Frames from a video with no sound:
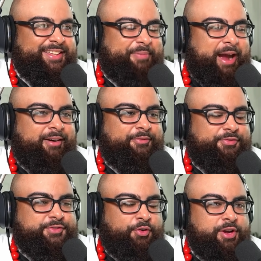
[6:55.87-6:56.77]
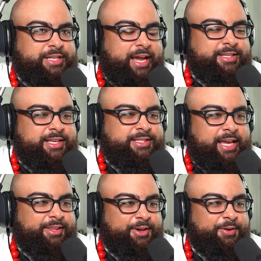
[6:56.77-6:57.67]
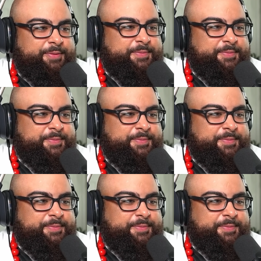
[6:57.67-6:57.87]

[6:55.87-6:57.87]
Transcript: Power up foresight is insane though.